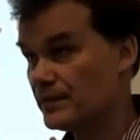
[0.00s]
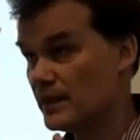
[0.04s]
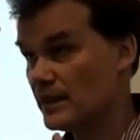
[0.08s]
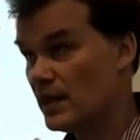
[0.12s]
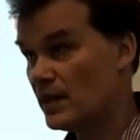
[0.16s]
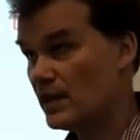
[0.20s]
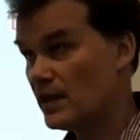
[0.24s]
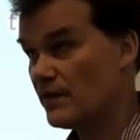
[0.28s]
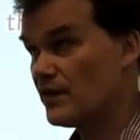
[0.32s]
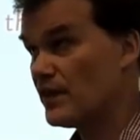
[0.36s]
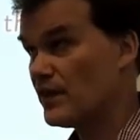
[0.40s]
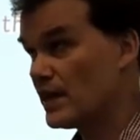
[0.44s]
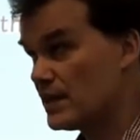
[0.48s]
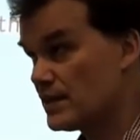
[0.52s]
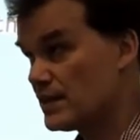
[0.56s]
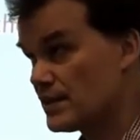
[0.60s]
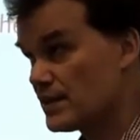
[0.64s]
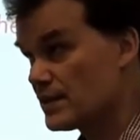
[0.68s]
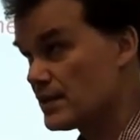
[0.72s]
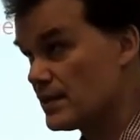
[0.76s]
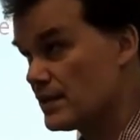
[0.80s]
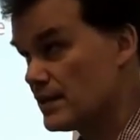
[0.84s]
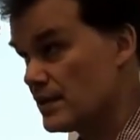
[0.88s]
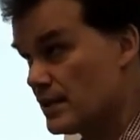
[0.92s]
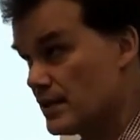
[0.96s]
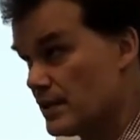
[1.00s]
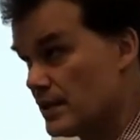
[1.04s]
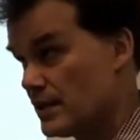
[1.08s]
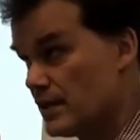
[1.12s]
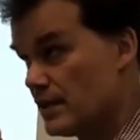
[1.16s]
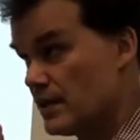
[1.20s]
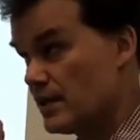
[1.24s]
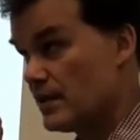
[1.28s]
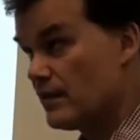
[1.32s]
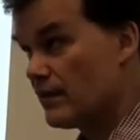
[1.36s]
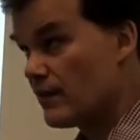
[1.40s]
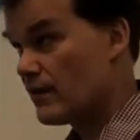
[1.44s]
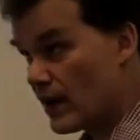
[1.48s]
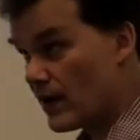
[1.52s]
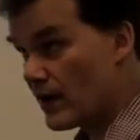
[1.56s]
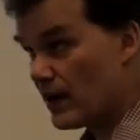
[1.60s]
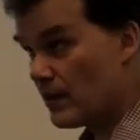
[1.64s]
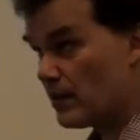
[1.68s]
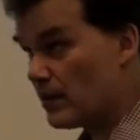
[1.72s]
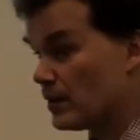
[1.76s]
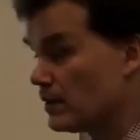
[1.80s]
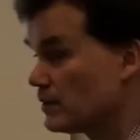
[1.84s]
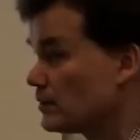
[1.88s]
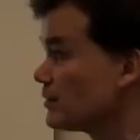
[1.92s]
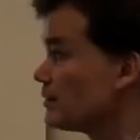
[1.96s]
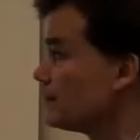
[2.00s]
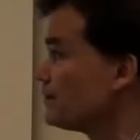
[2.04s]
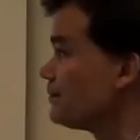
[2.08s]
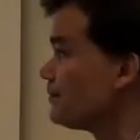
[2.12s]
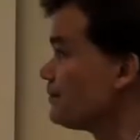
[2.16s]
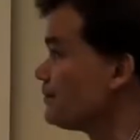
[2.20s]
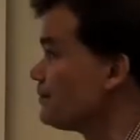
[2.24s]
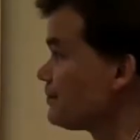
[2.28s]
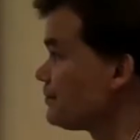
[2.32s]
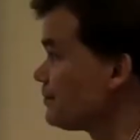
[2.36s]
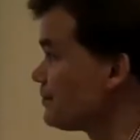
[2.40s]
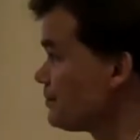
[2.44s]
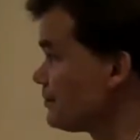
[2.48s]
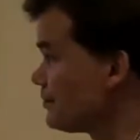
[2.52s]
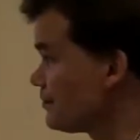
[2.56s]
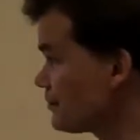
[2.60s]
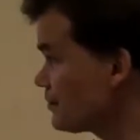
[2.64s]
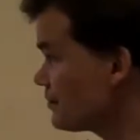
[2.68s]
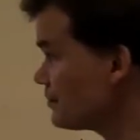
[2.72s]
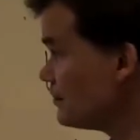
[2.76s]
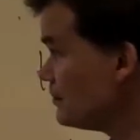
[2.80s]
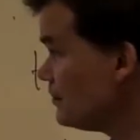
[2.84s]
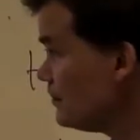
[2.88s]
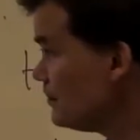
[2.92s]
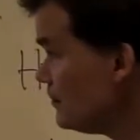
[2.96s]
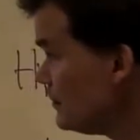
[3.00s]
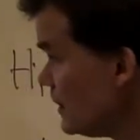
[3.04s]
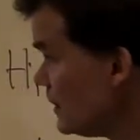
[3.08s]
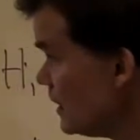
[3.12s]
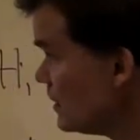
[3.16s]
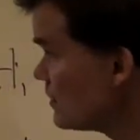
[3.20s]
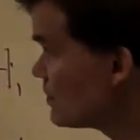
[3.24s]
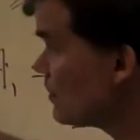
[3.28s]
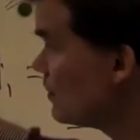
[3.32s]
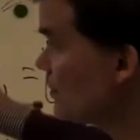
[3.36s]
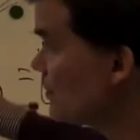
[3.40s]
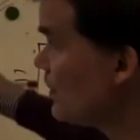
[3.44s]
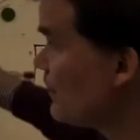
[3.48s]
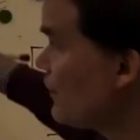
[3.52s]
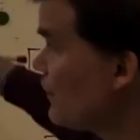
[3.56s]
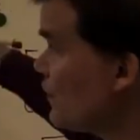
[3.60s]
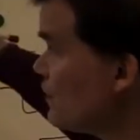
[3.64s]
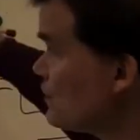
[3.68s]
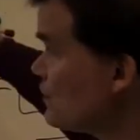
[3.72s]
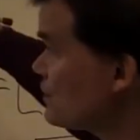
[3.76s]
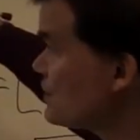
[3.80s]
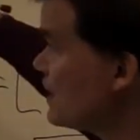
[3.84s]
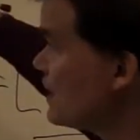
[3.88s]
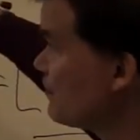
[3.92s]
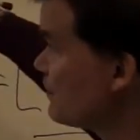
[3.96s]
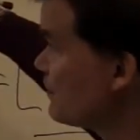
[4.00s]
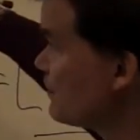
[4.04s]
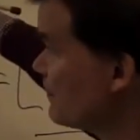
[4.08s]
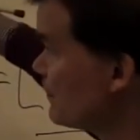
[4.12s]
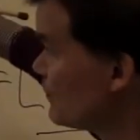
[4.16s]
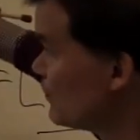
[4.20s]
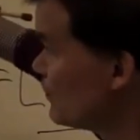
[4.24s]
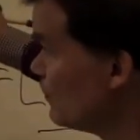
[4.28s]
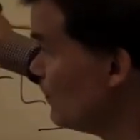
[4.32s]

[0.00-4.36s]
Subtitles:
interference variables. So the first step